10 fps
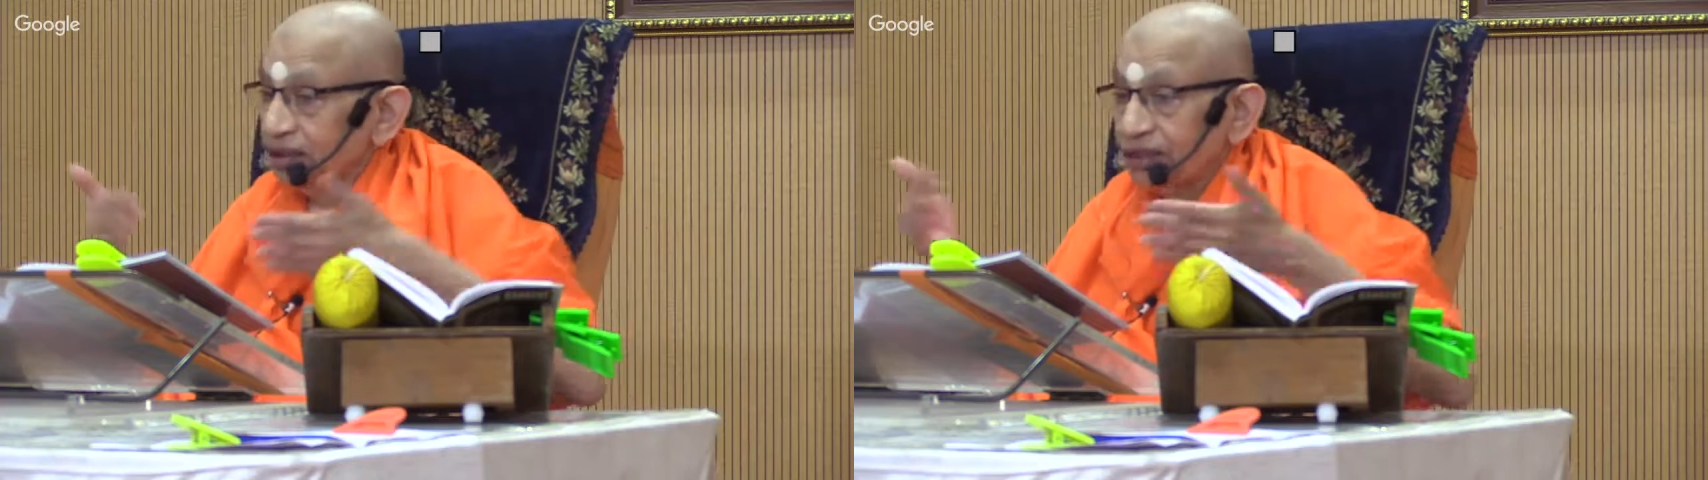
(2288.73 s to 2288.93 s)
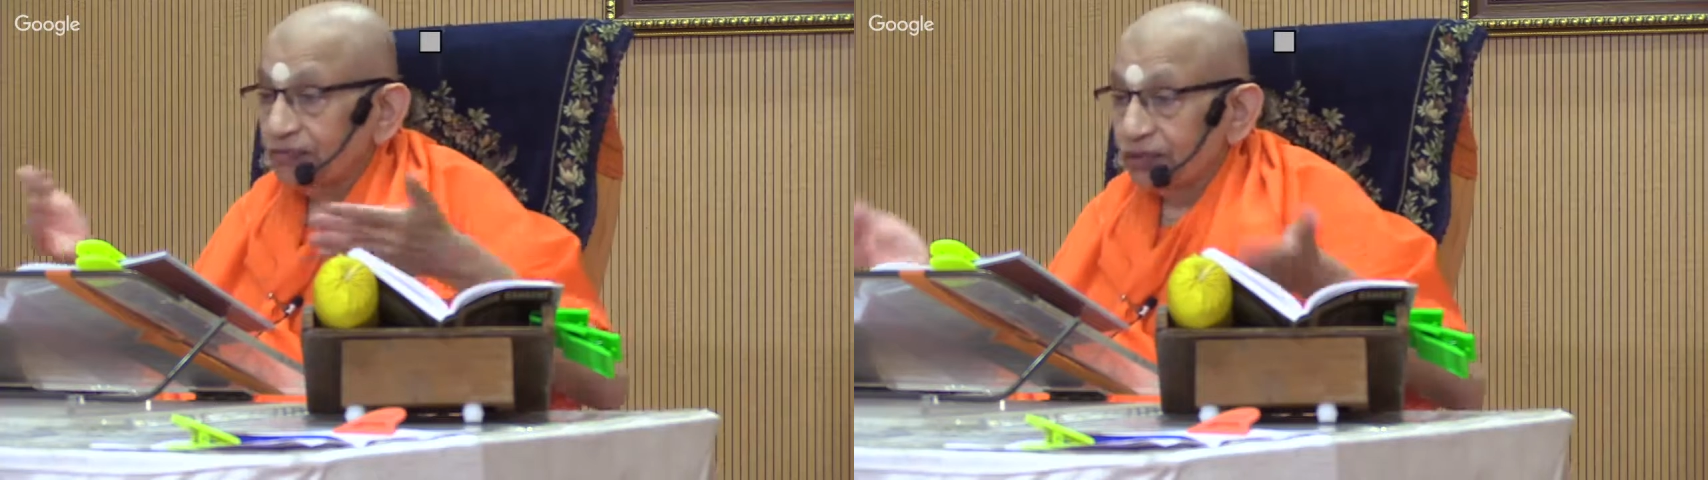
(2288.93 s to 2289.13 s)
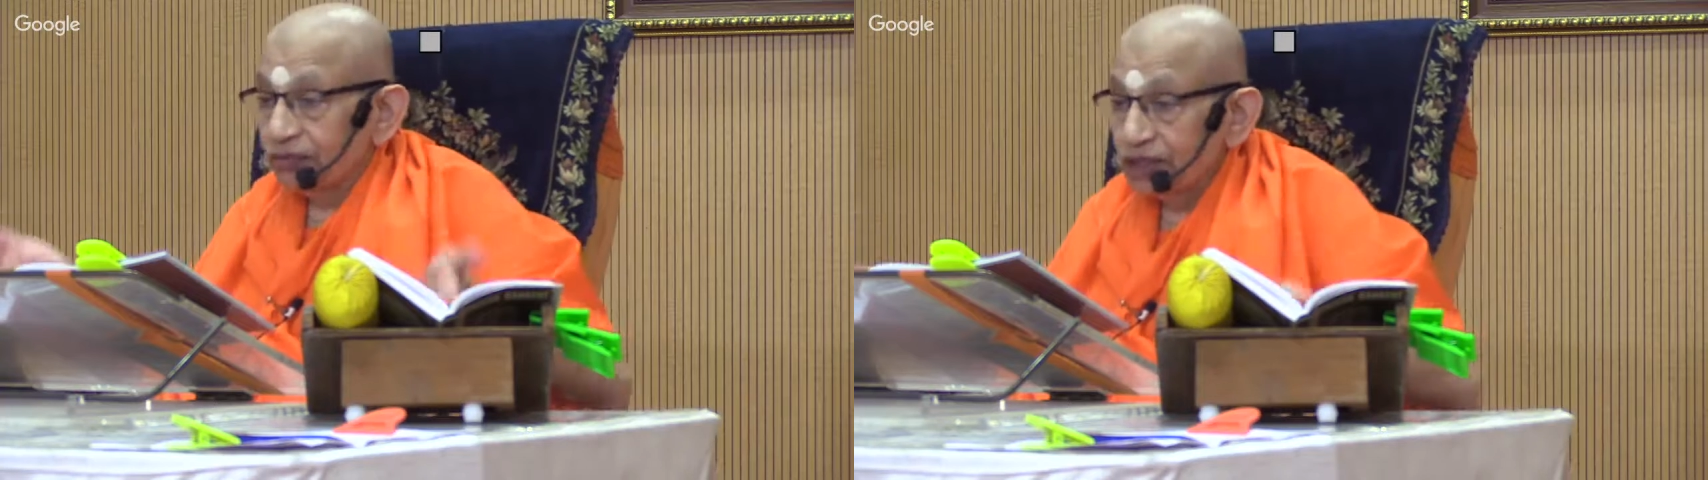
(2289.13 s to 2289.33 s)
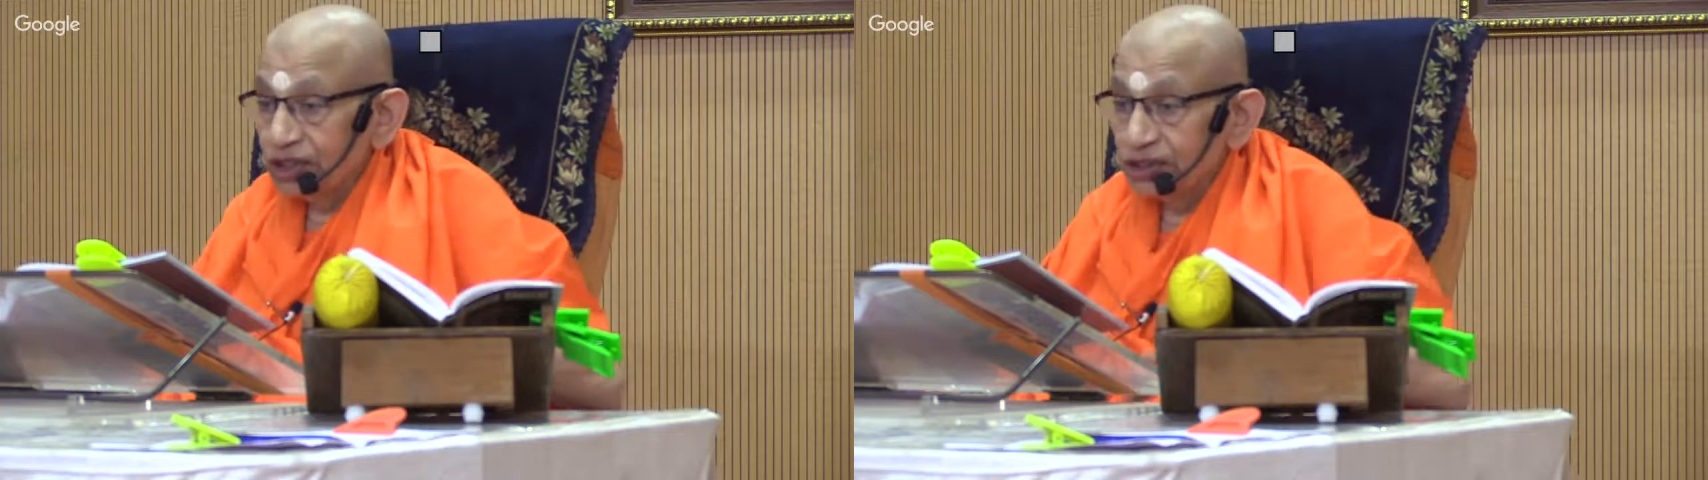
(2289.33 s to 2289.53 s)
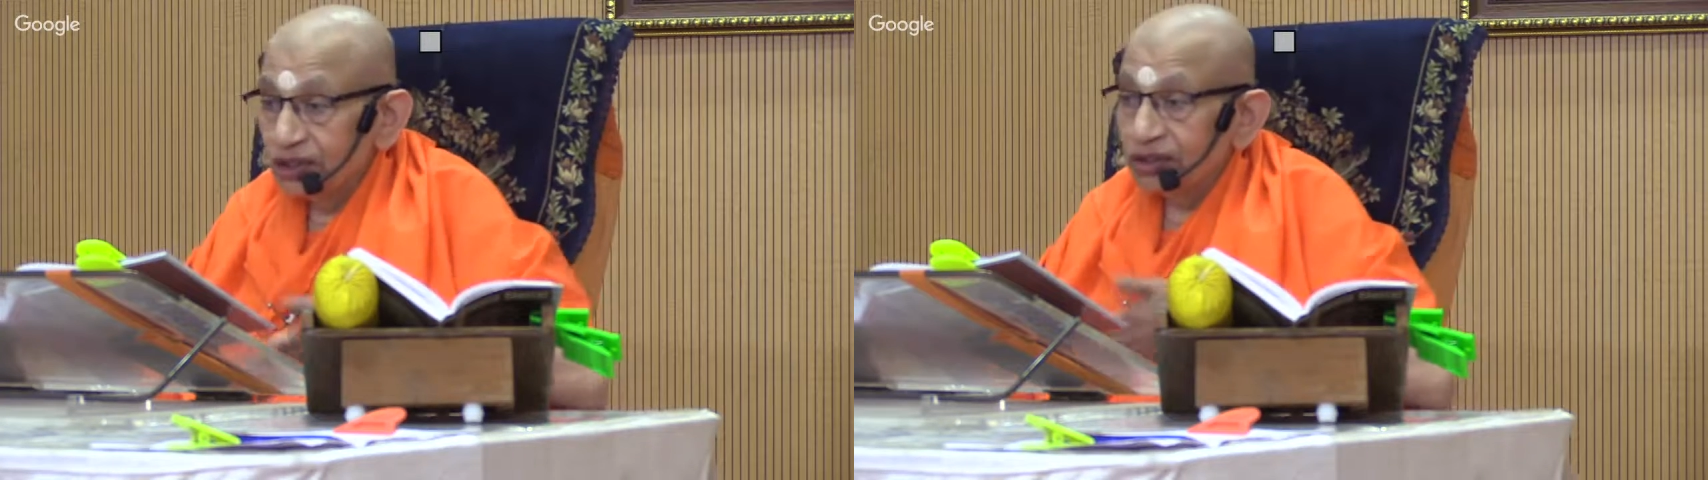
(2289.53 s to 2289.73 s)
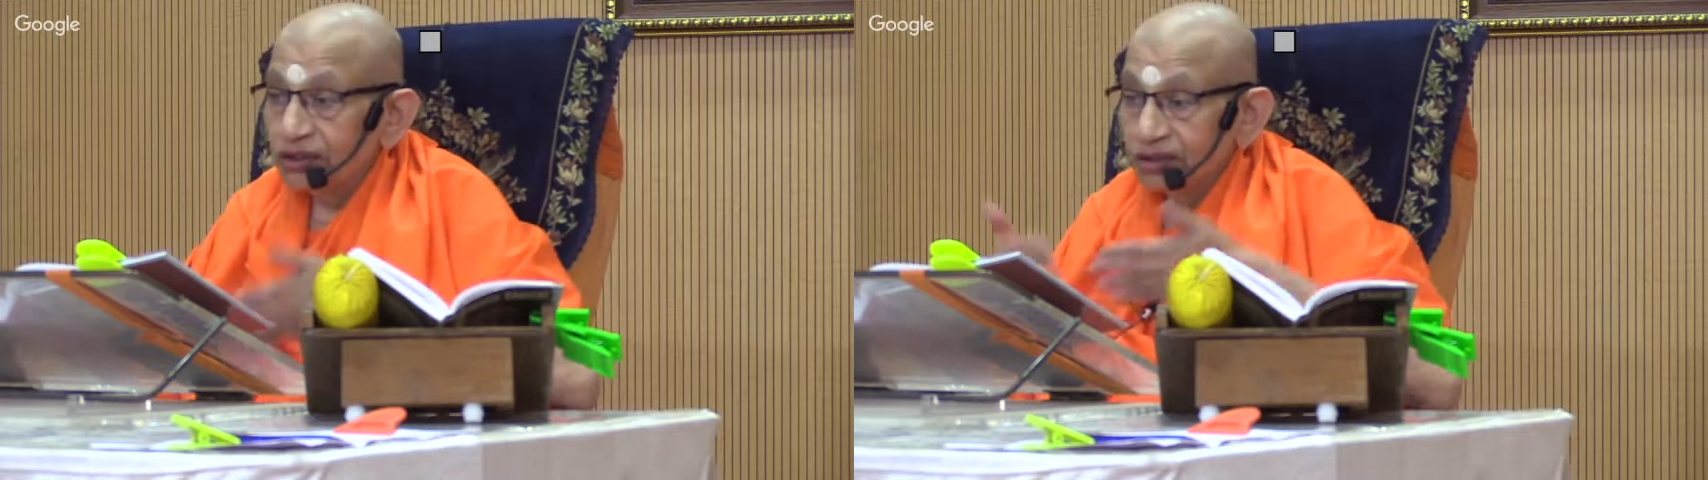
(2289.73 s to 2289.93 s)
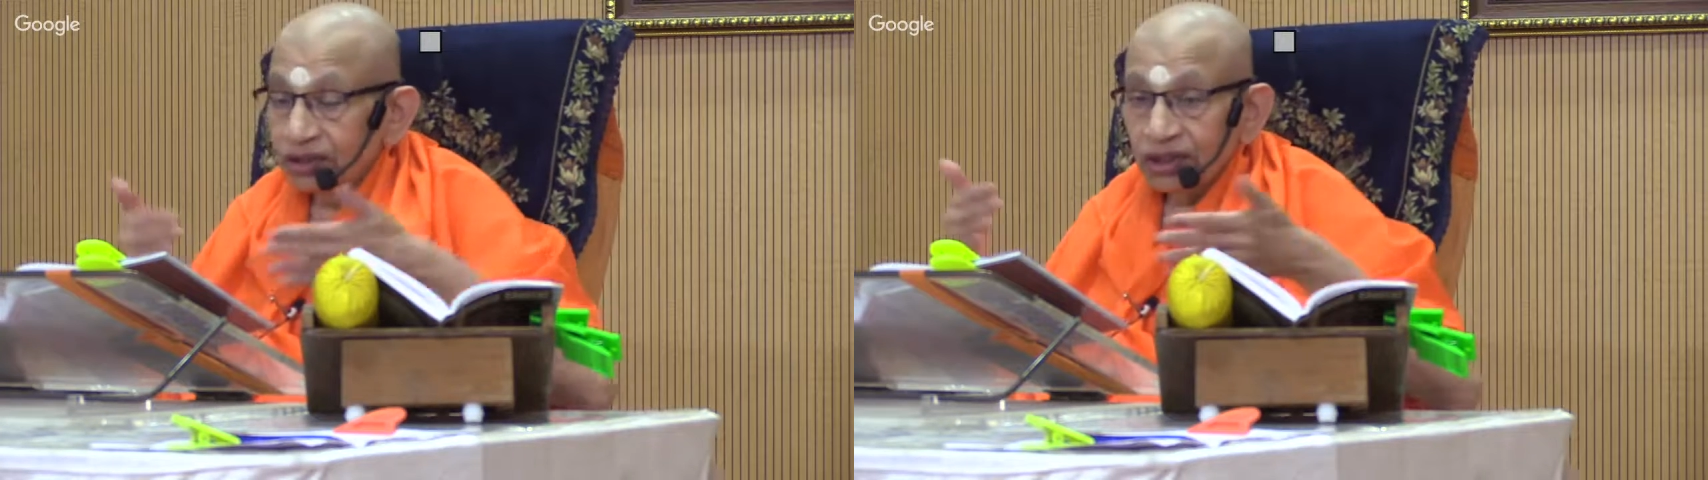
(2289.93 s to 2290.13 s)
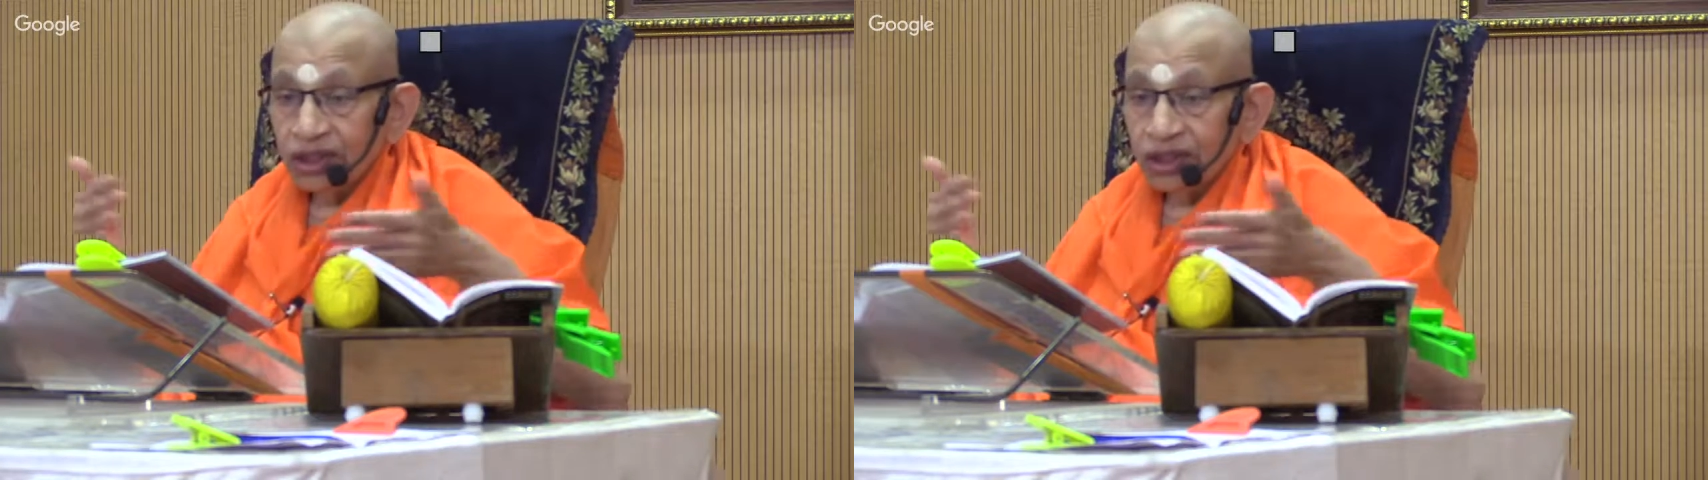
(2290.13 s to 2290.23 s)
And purpose is served.